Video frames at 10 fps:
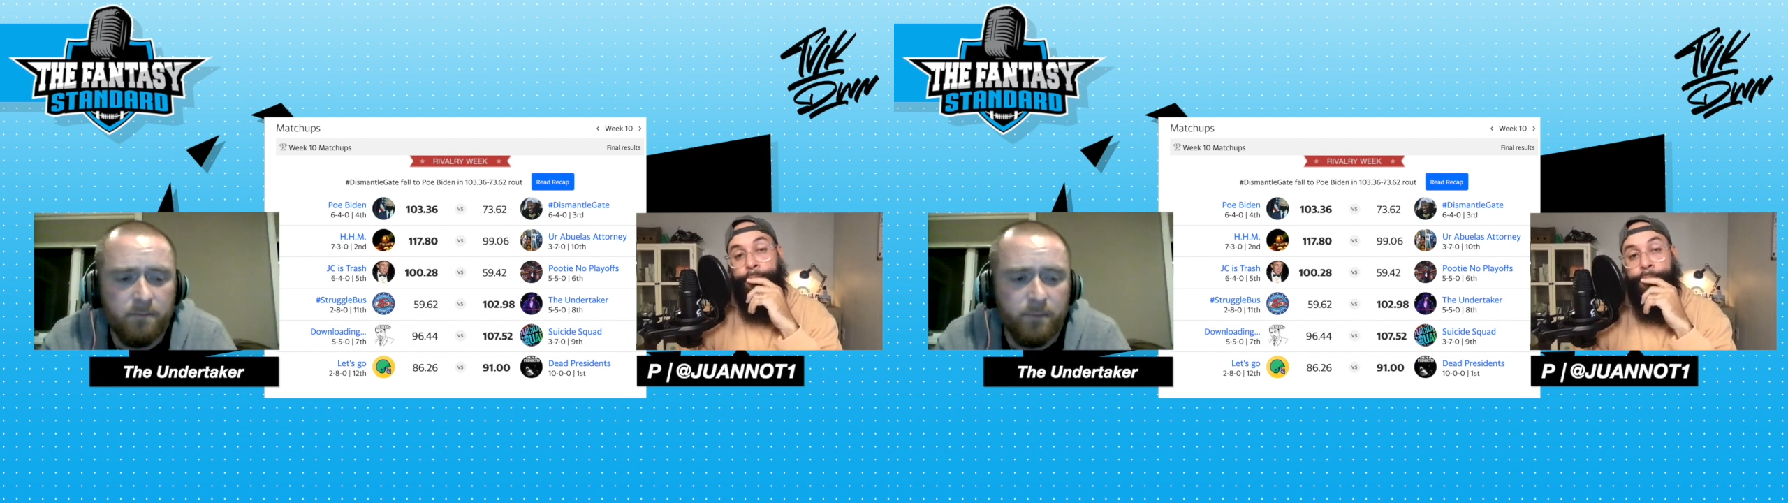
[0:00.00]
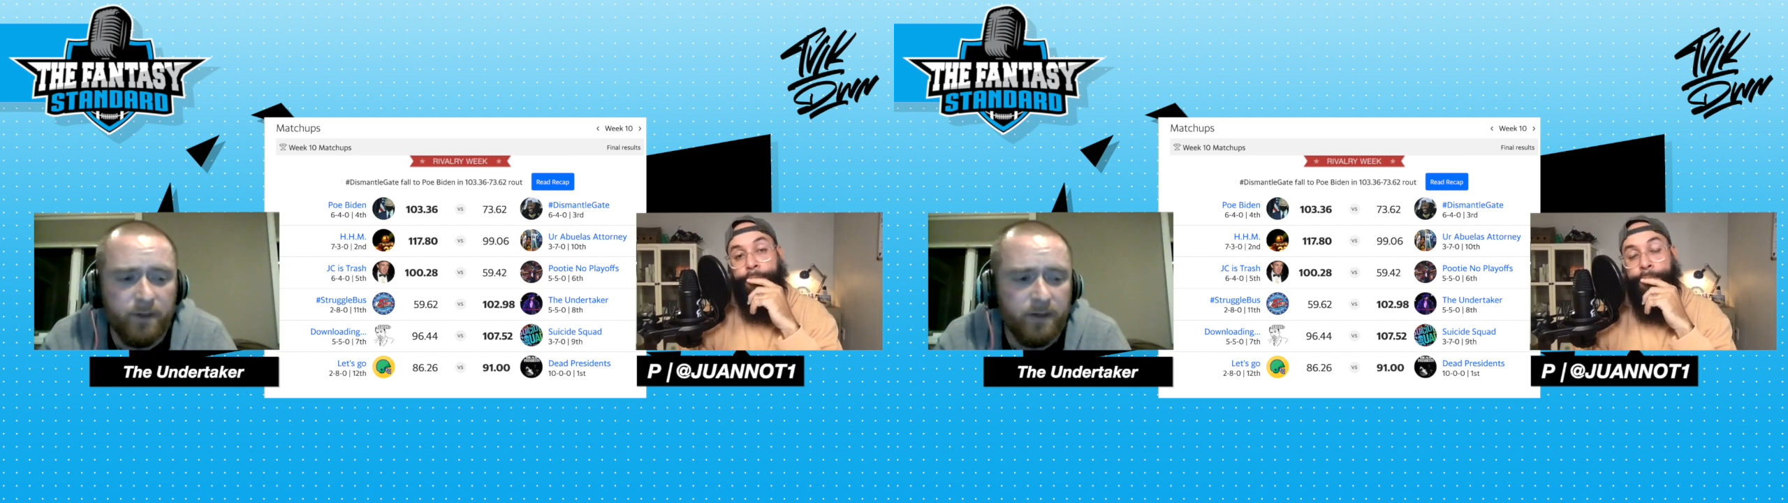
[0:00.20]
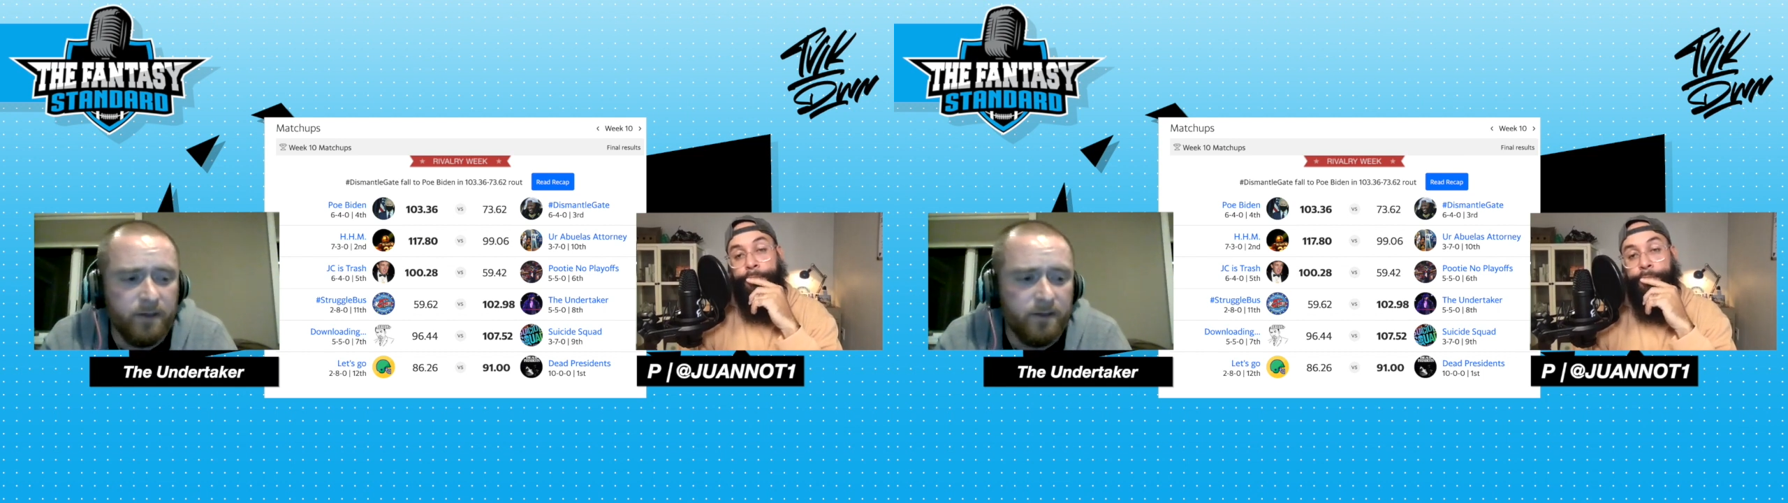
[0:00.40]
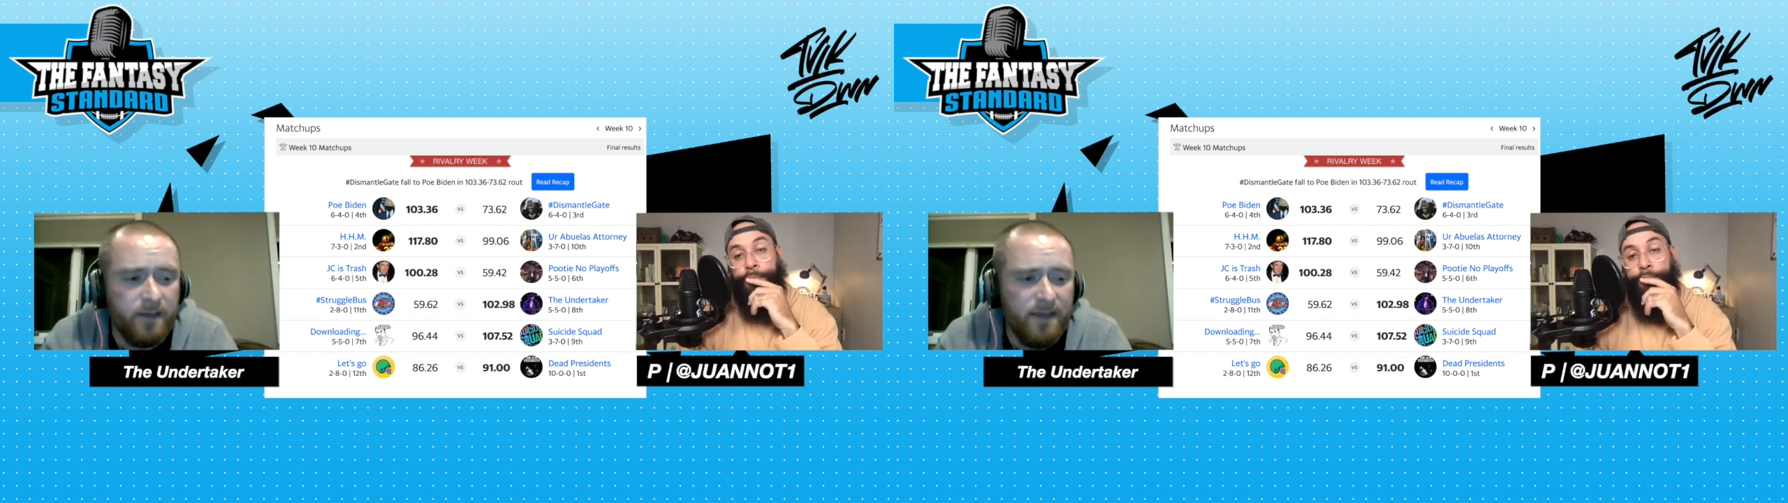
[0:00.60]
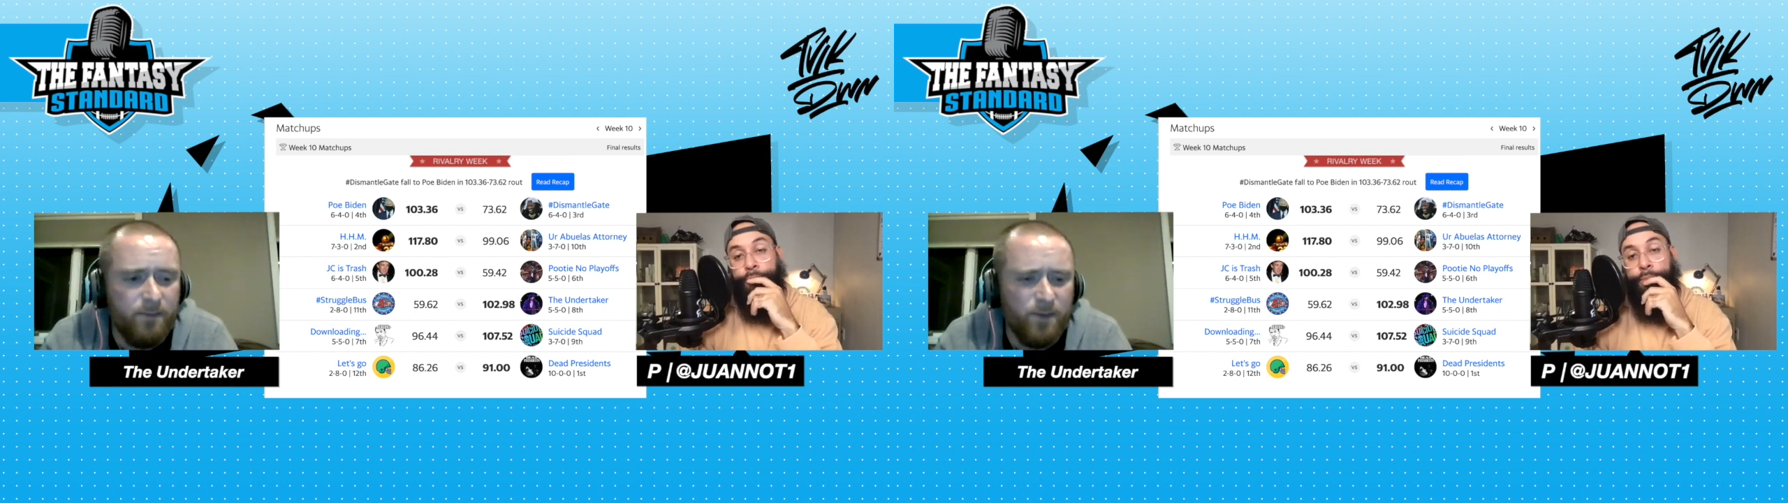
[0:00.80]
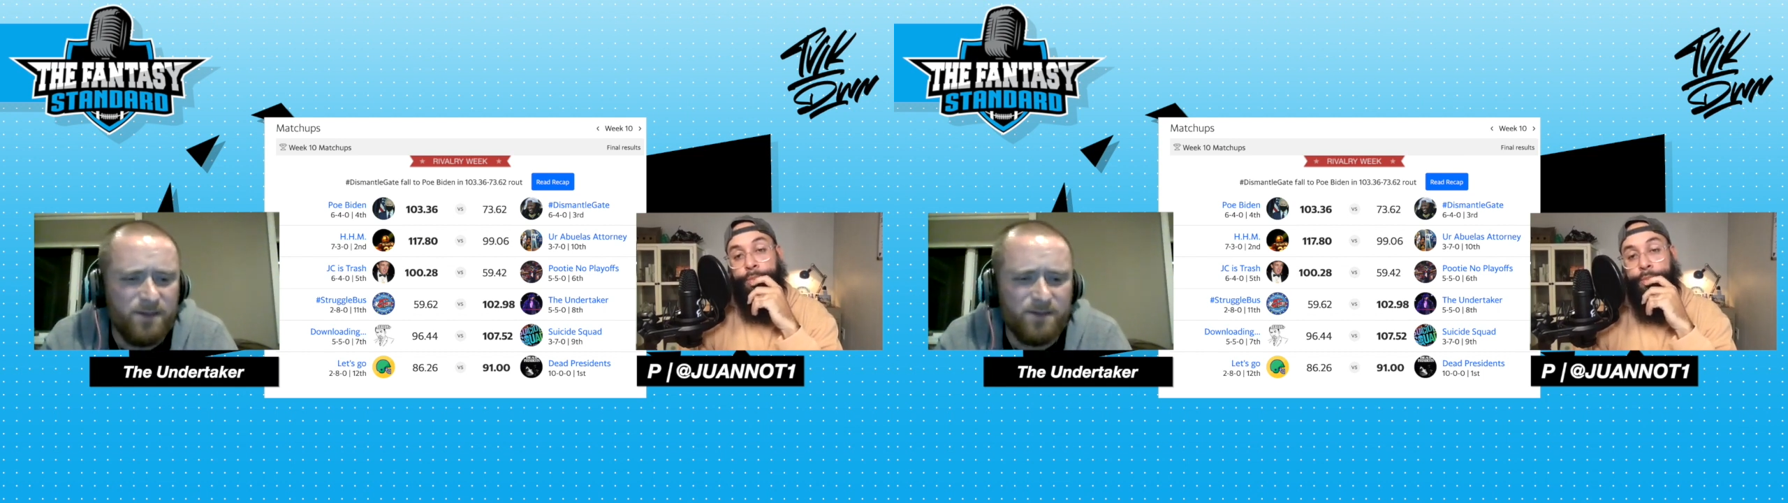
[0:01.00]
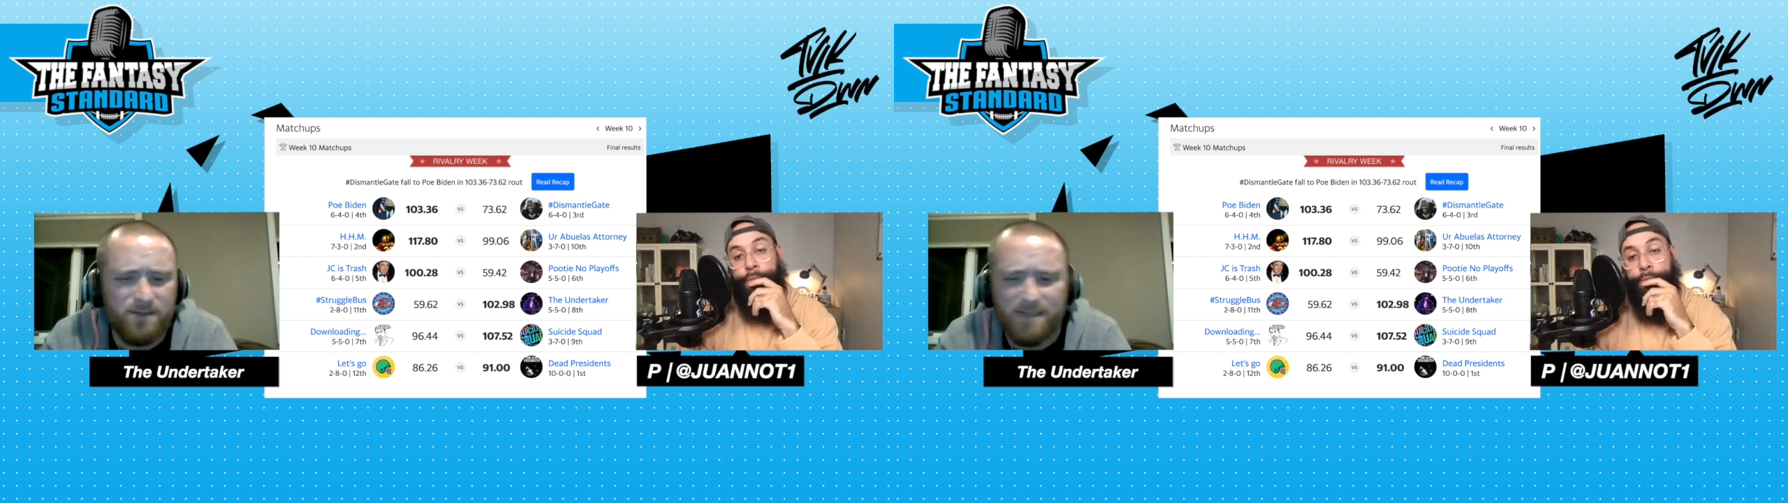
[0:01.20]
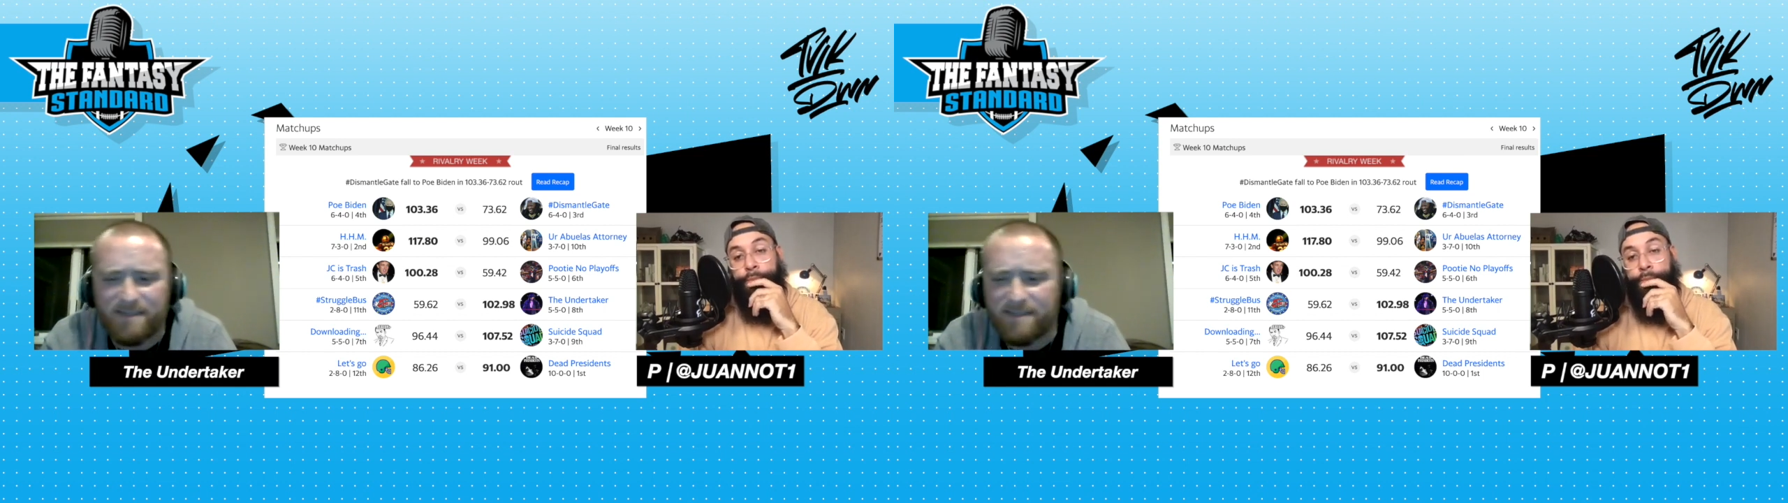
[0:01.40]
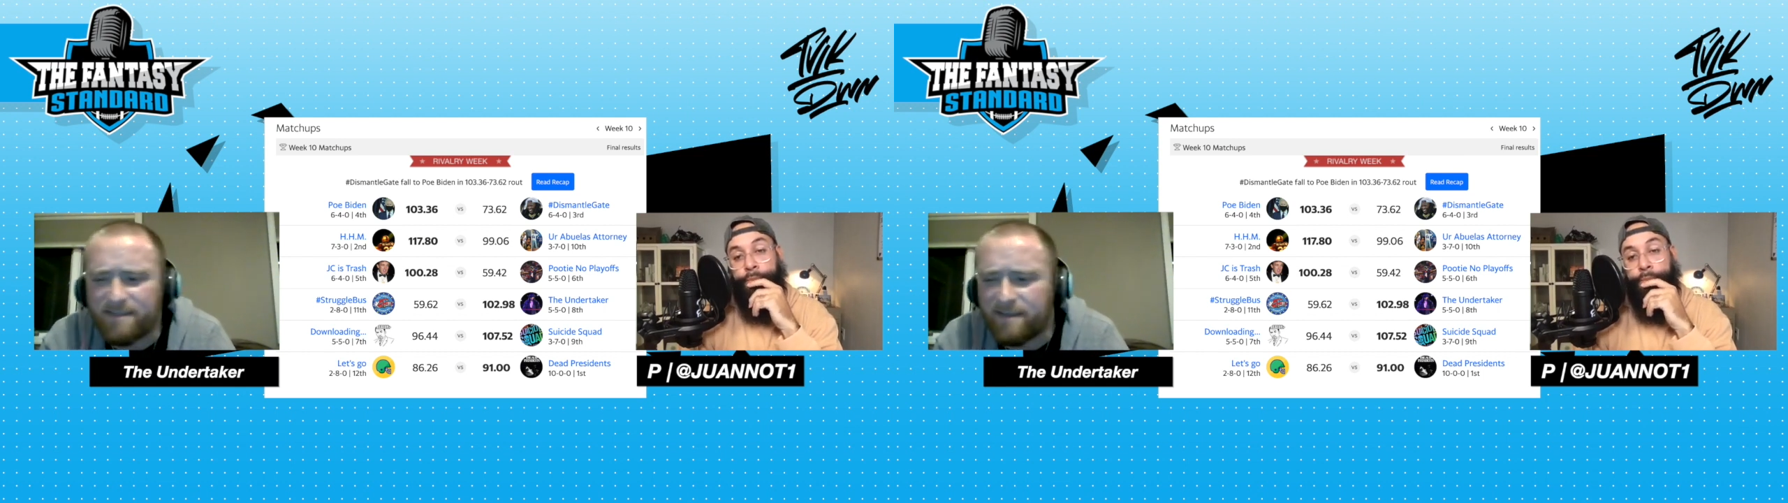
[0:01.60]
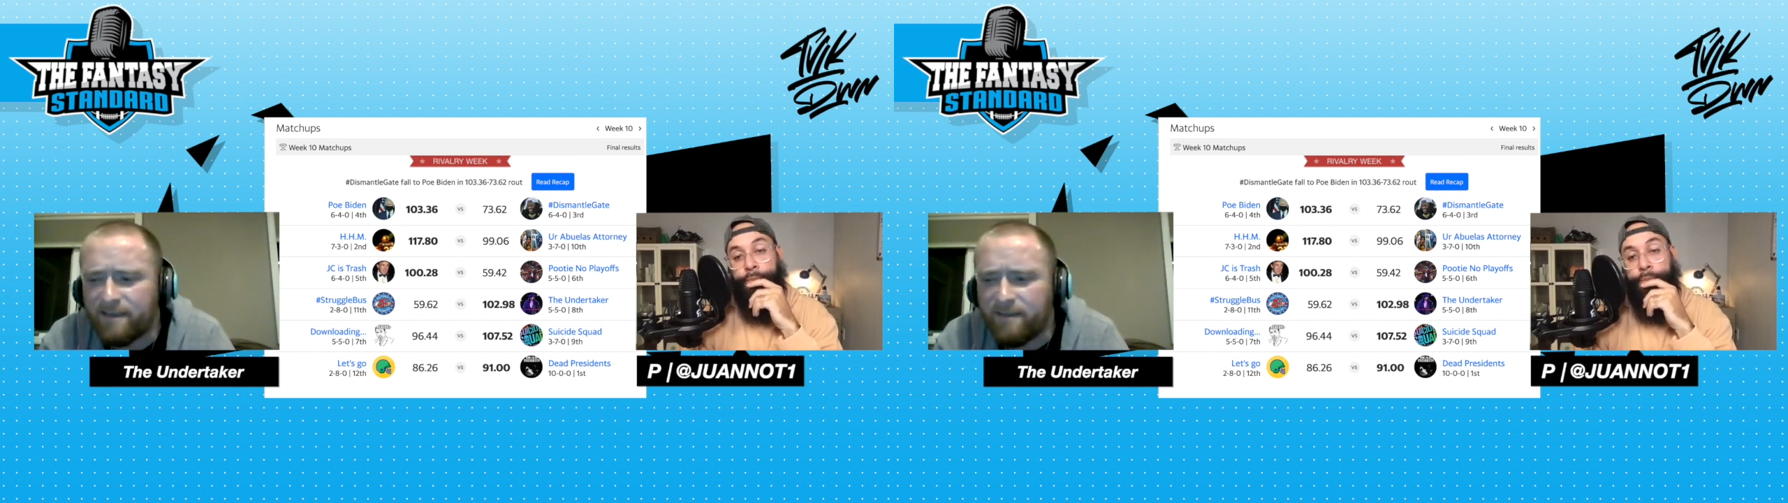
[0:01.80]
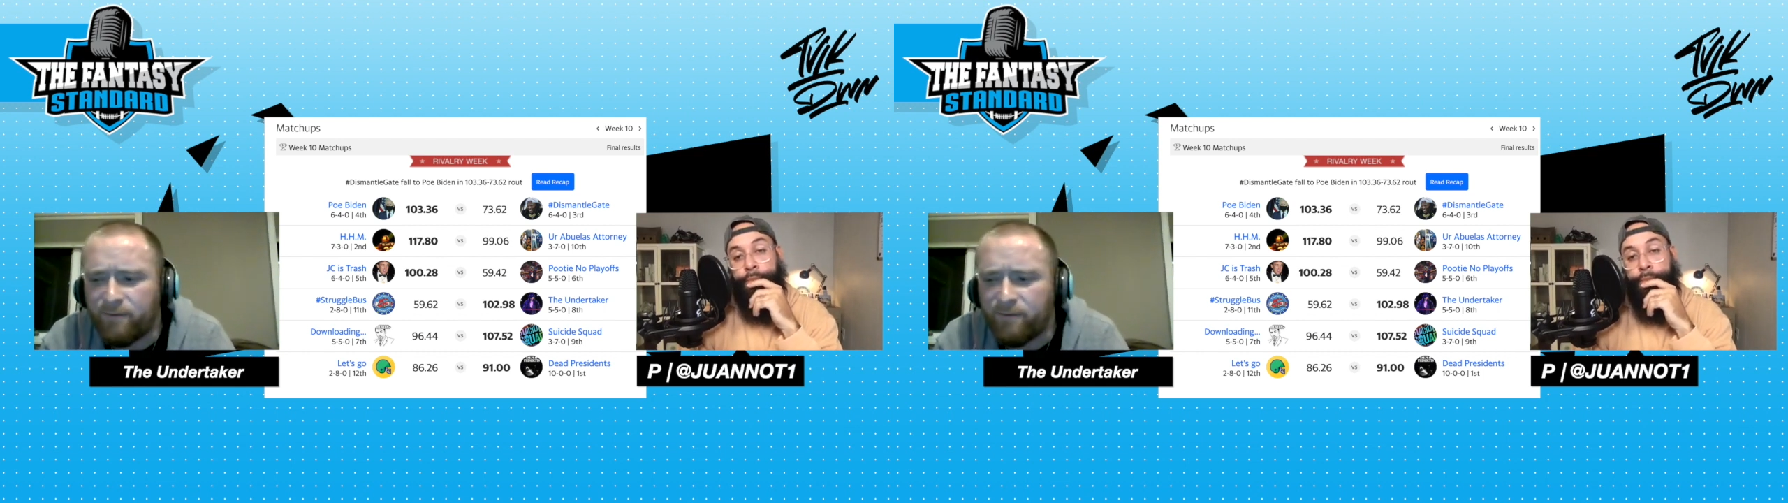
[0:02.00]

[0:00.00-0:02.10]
but he was statistically